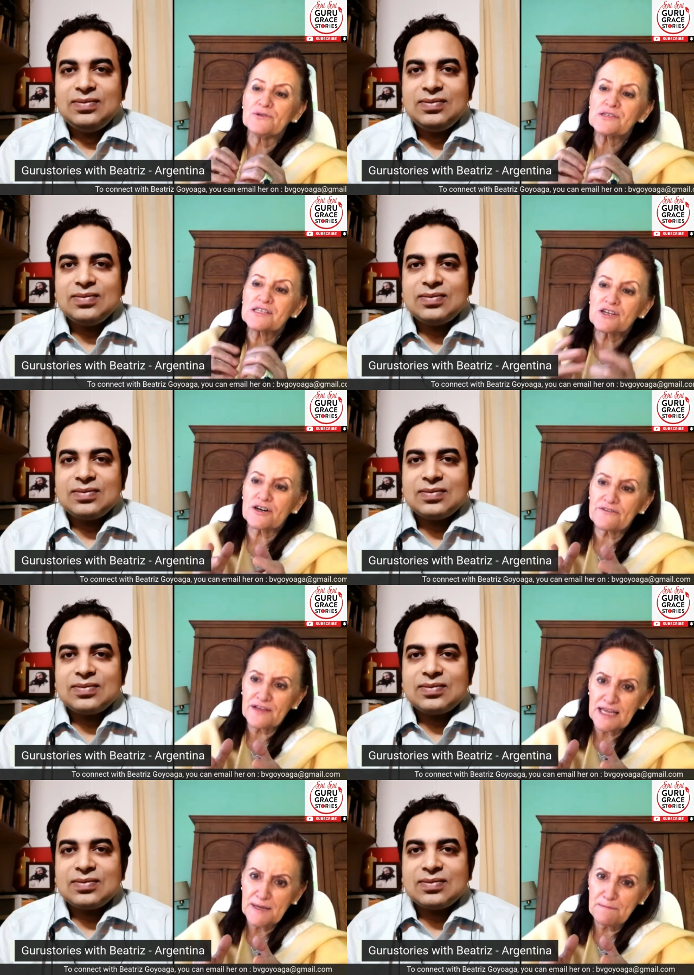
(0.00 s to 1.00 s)
Speaker 1: you serve
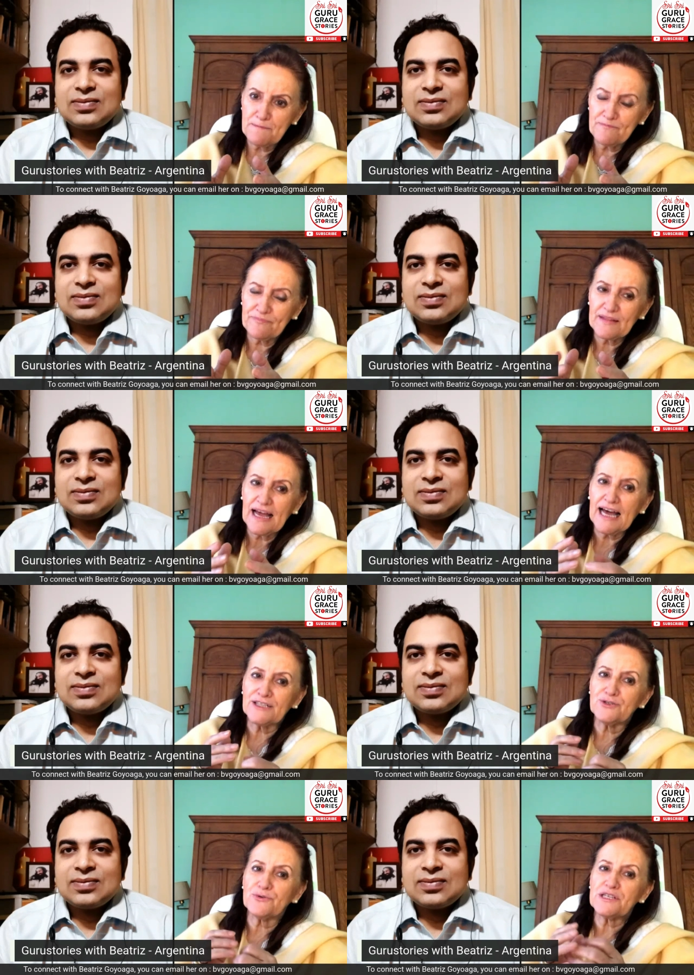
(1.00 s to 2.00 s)
Him and
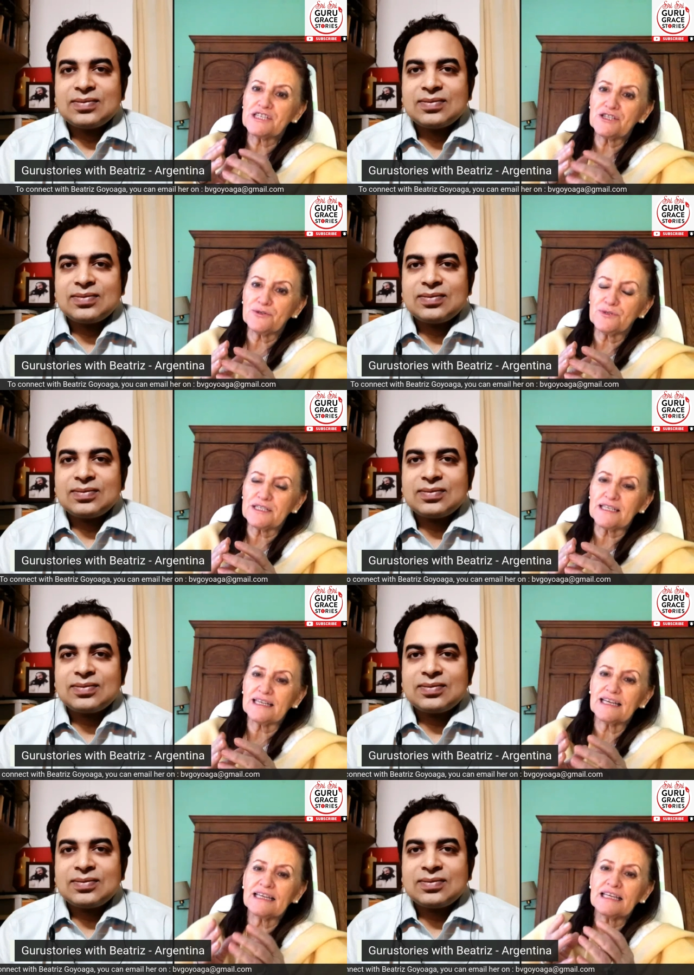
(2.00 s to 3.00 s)
do His duty,
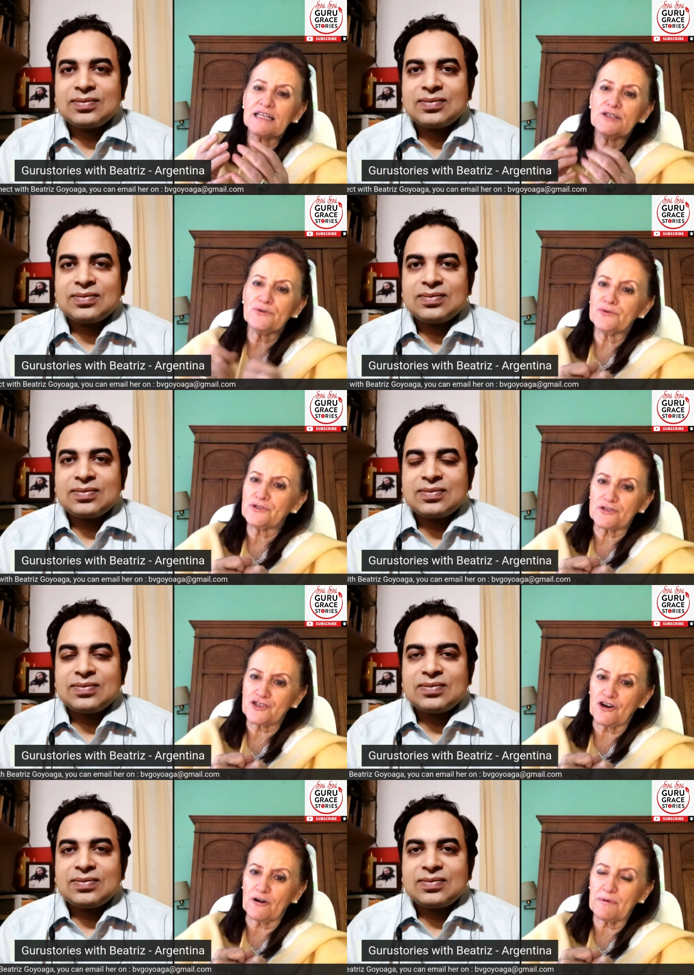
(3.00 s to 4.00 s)
He'll do your
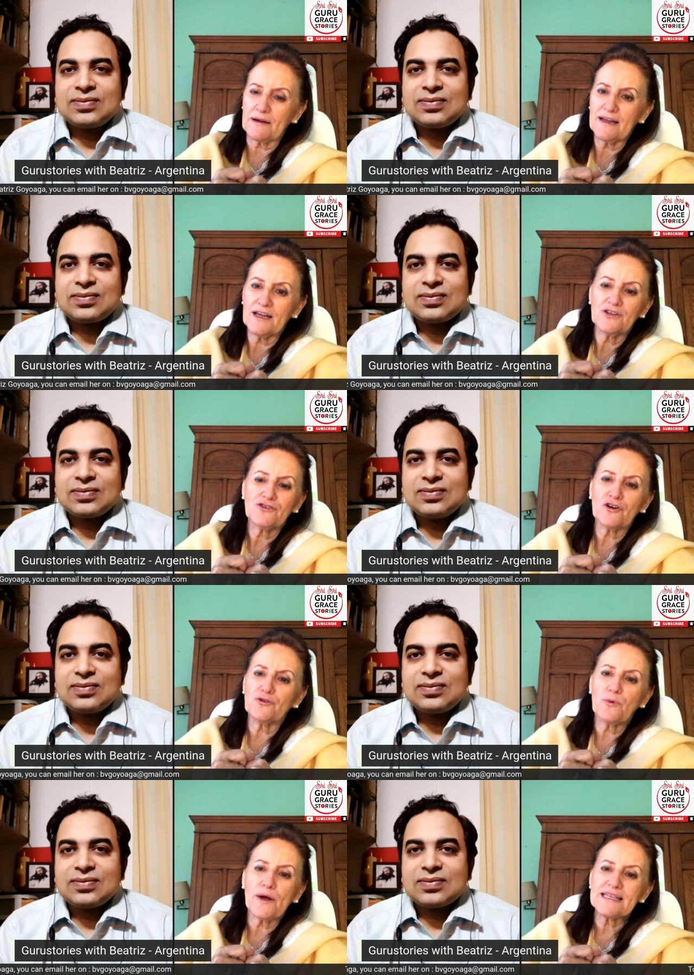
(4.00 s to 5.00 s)
job.
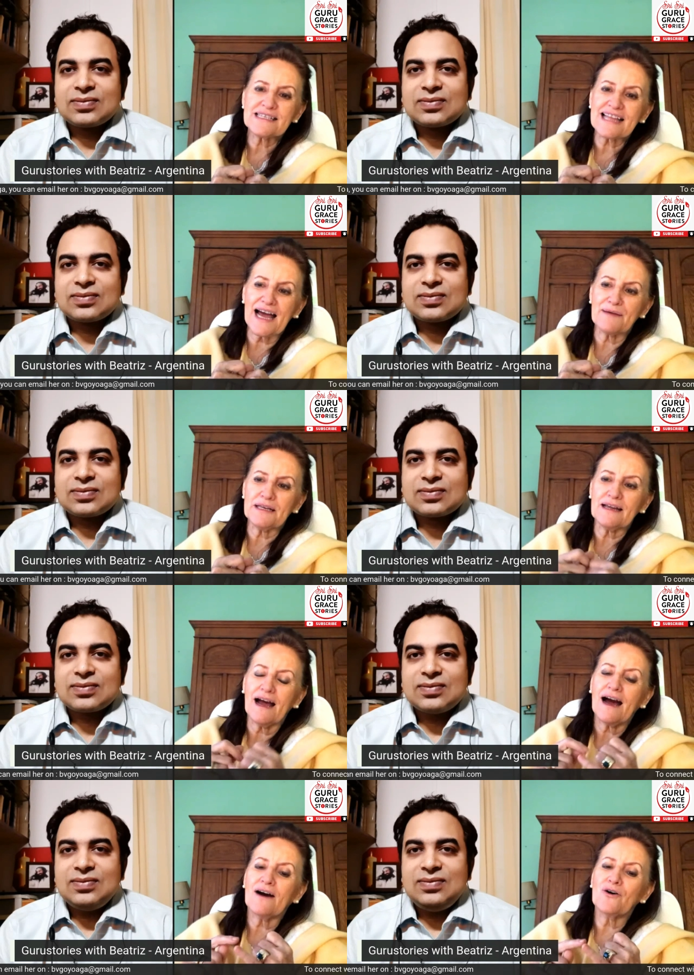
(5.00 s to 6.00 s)
Don't waste time in,
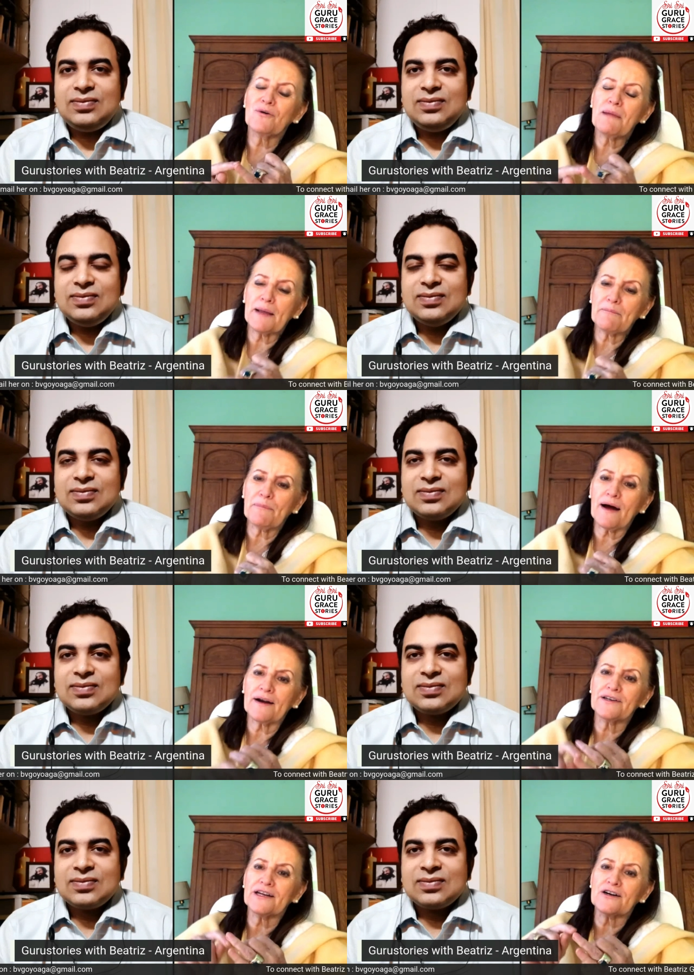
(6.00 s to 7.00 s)
oh, my
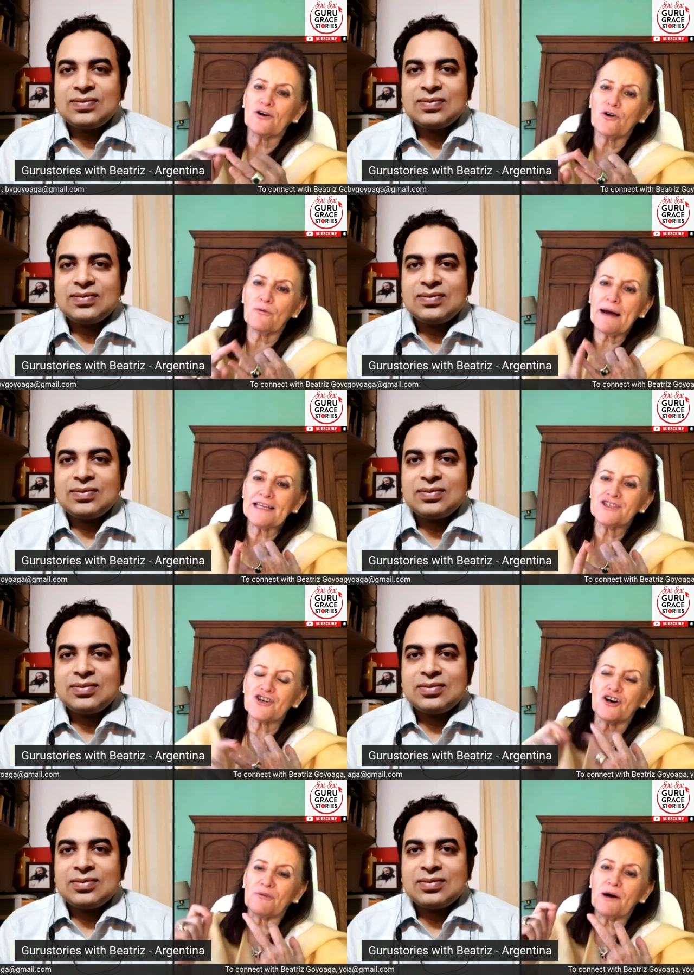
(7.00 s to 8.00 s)
partner, oh, my
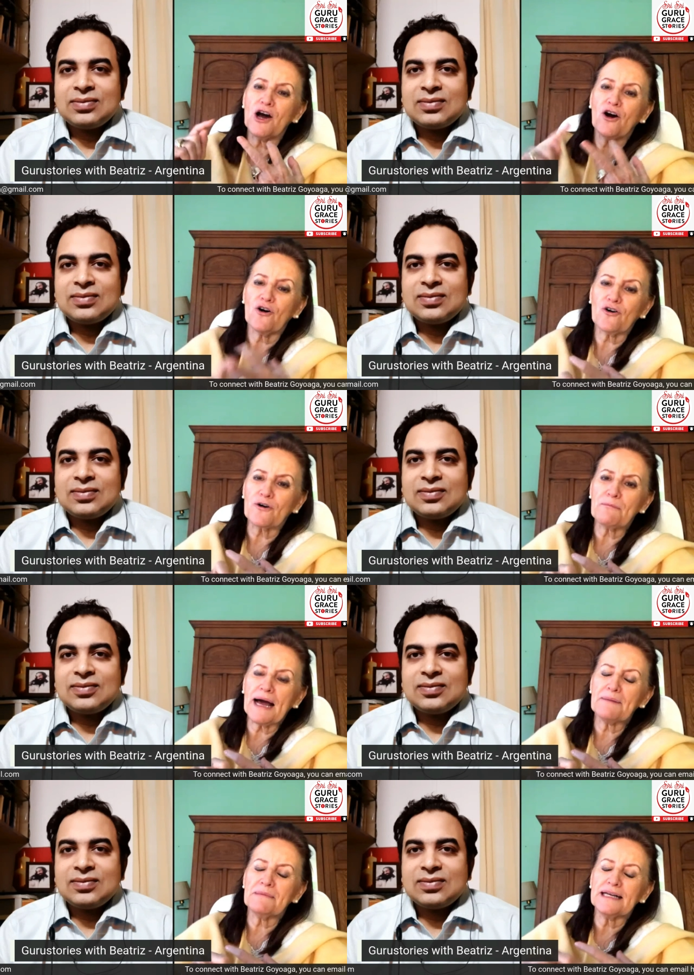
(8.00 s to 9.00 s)
job, or my
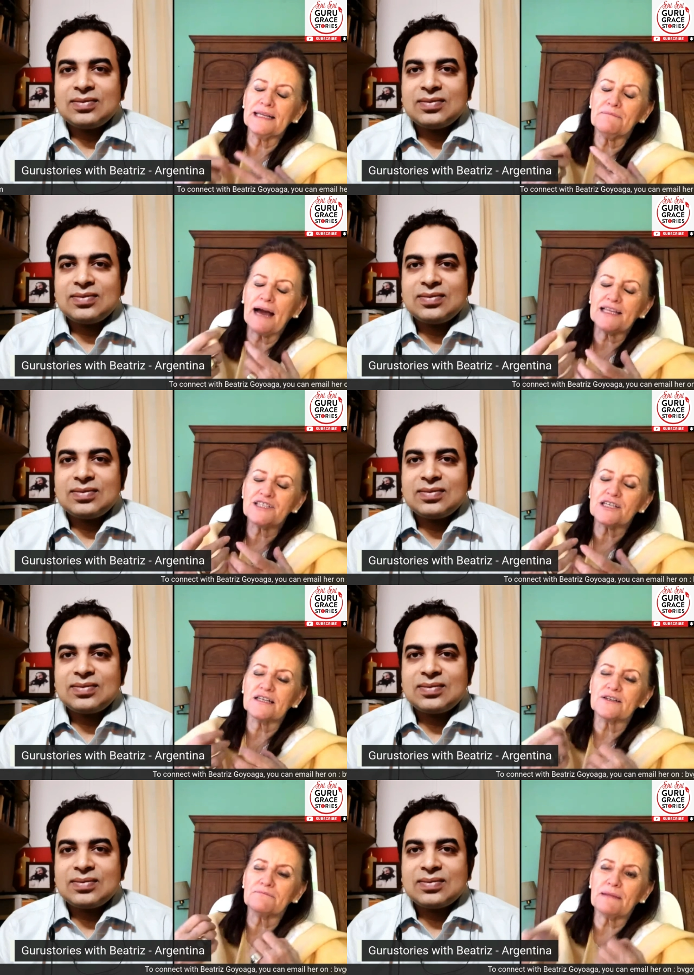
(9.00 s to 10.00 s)
money, my
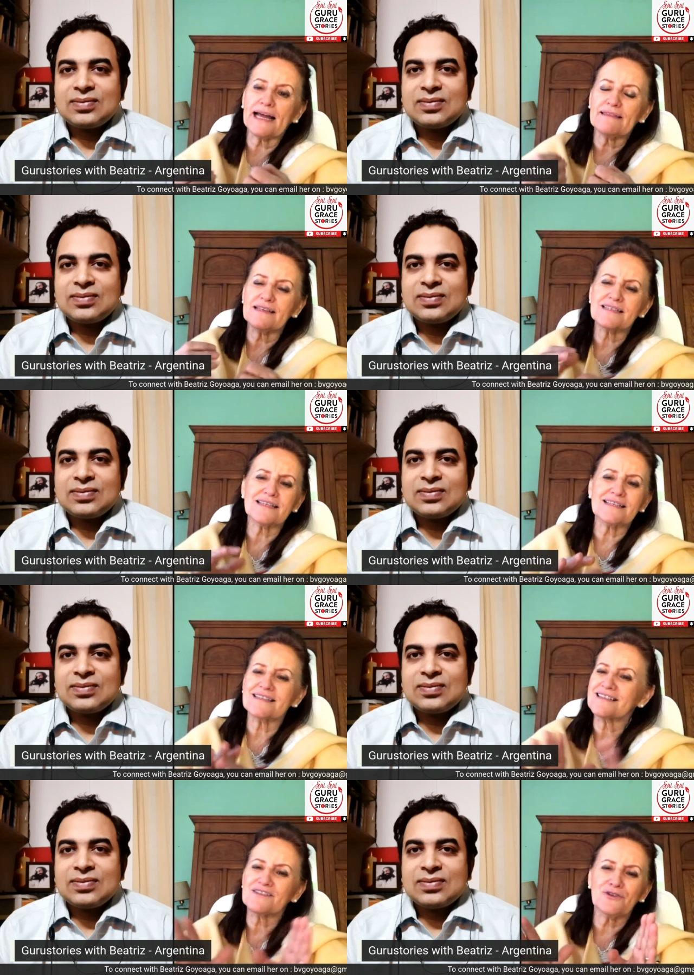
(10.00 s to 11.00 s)
children, my this, this,
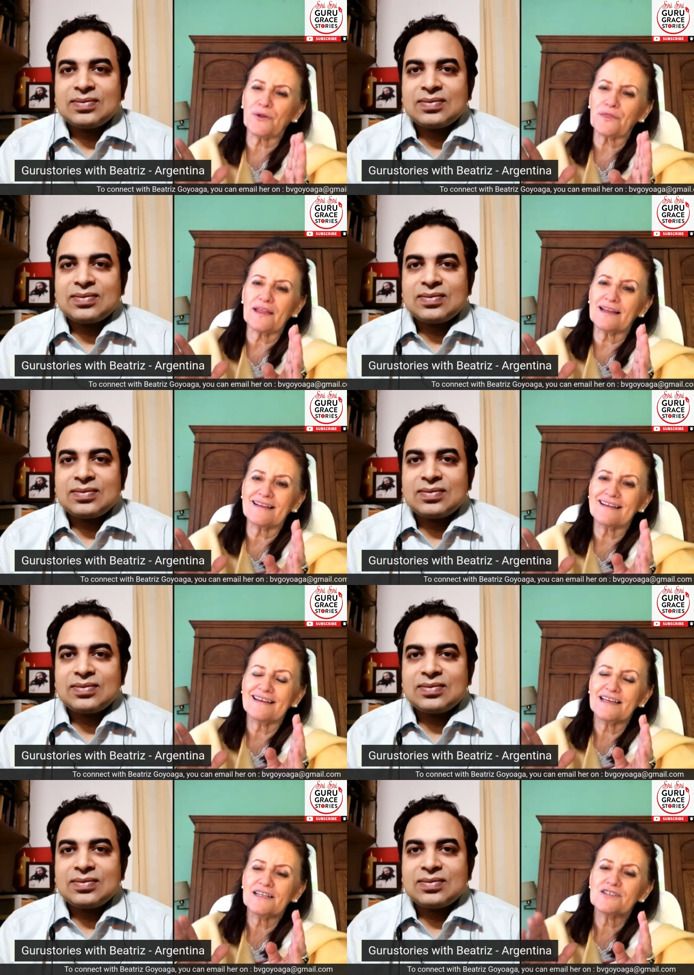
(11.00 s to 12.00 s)
nothing.
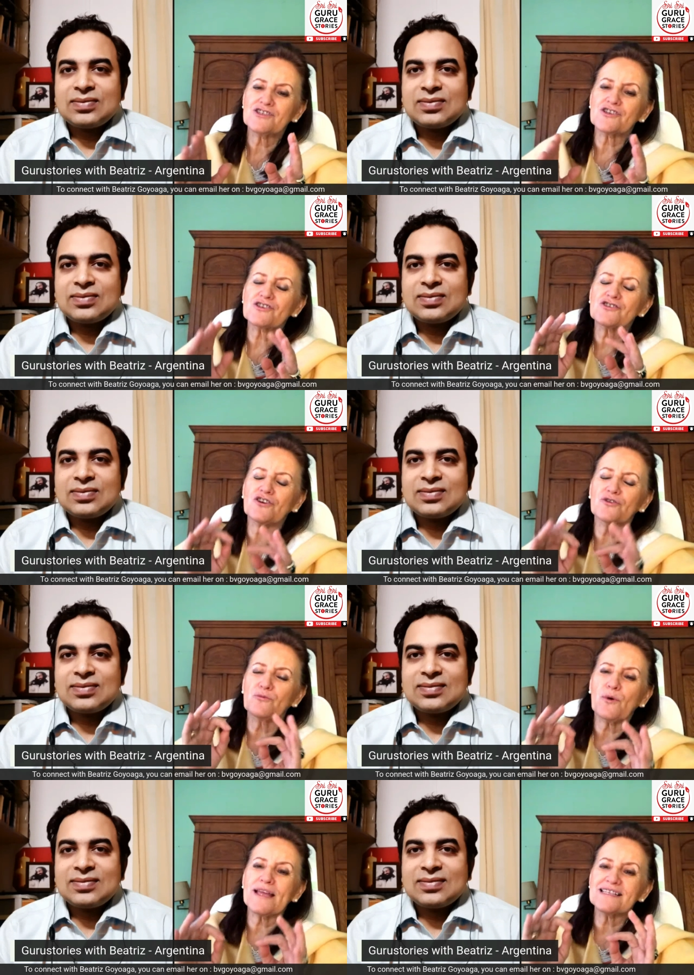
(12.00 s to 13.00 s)
Just don't
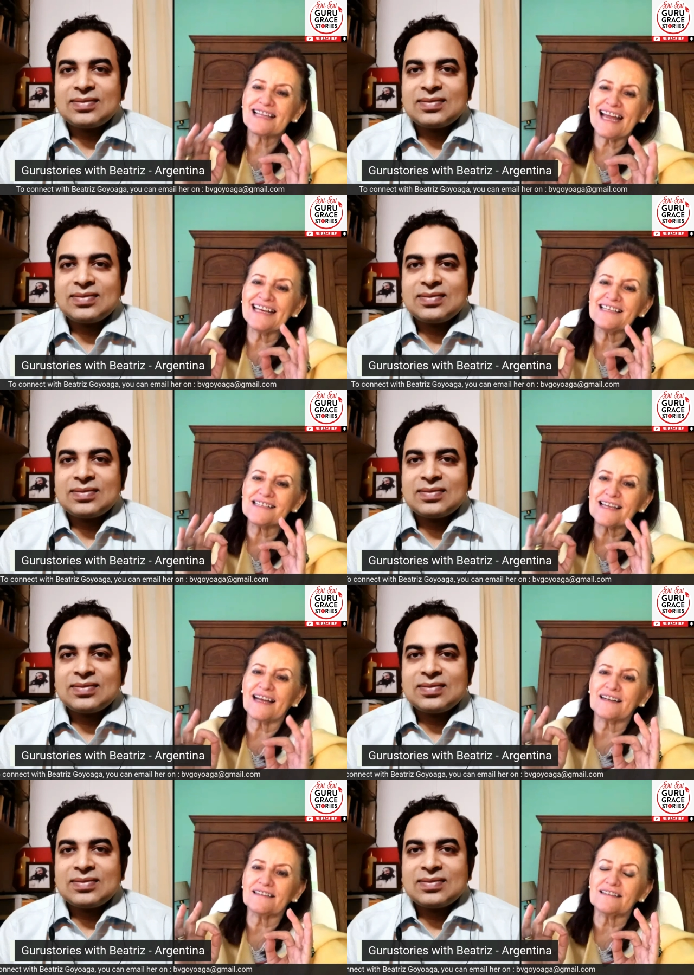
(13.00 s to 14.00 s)
waste any
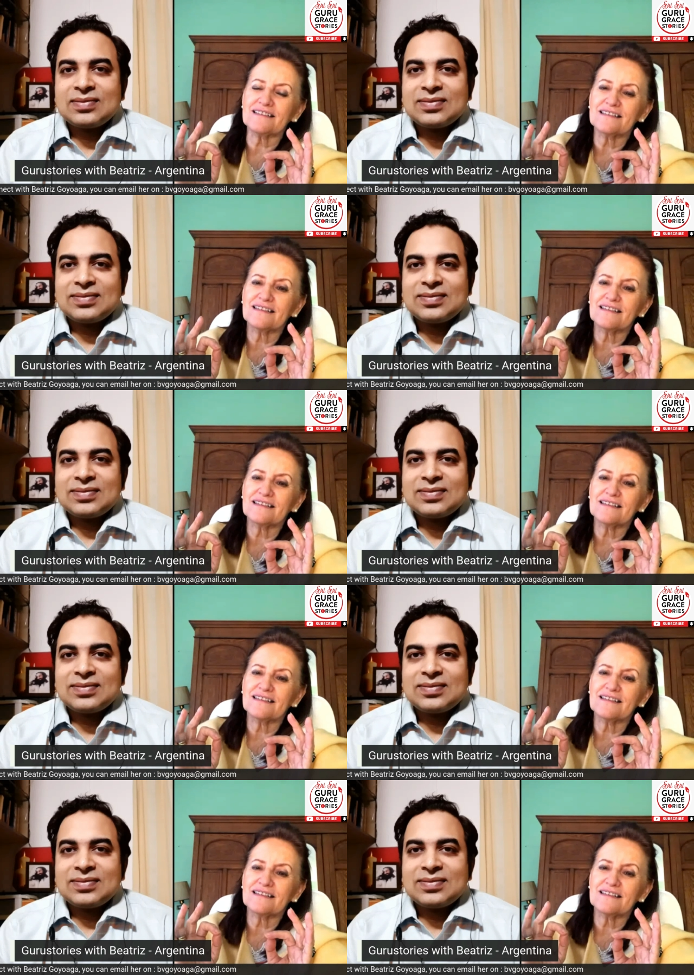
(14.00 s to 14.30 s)
second